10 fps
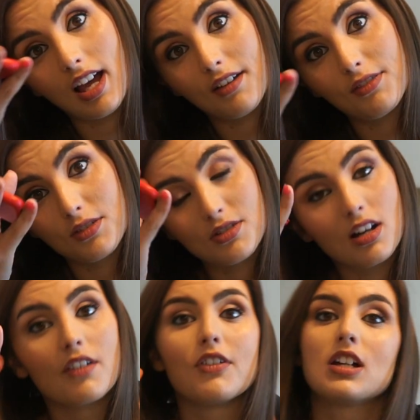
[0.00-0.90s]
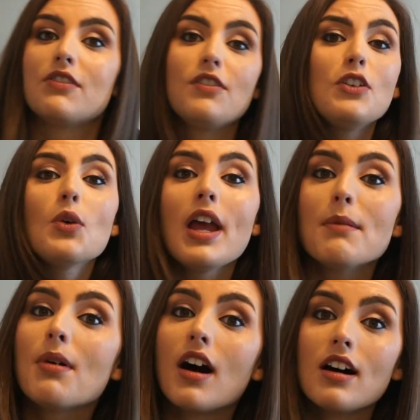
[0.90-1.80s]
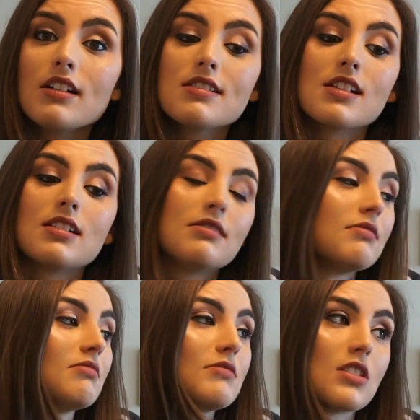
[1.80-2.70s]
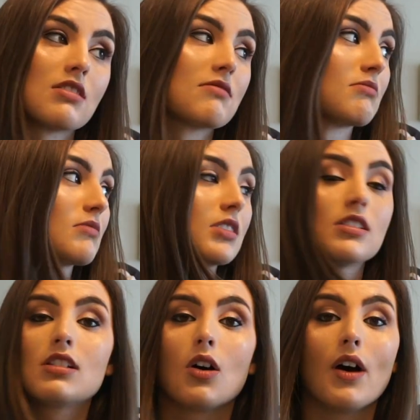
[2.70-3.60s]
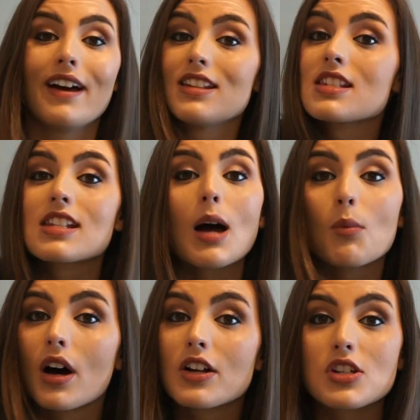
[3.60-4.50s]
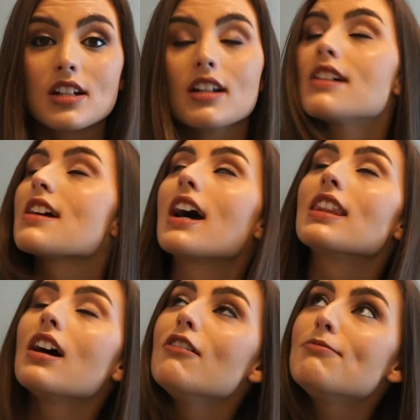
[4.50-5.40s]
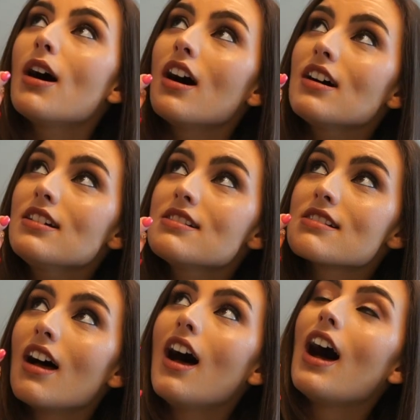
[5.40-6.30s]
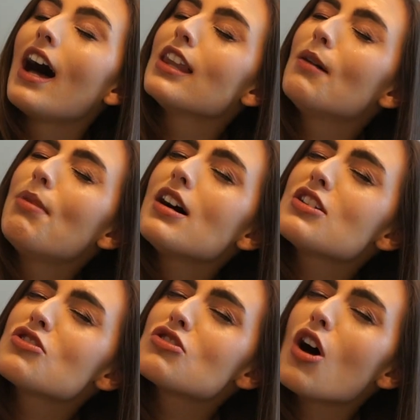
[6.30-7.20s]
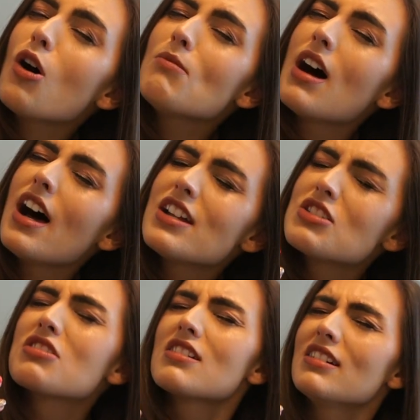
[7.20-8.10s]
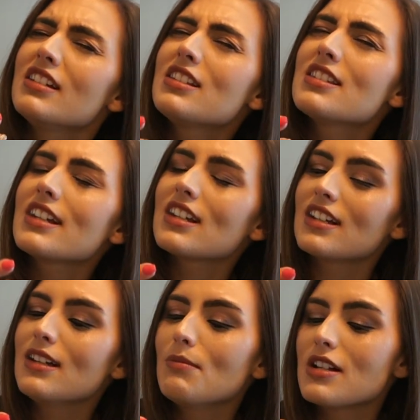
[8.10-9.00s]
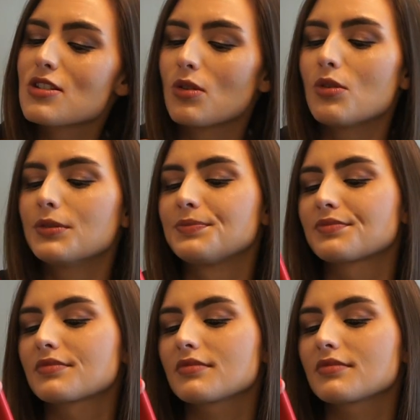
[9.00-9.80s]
I feel sorry for your life. If you hate pugs, then just go ahead and stop watching. Because I love pugs. I love pugs so much. It's like in my soul.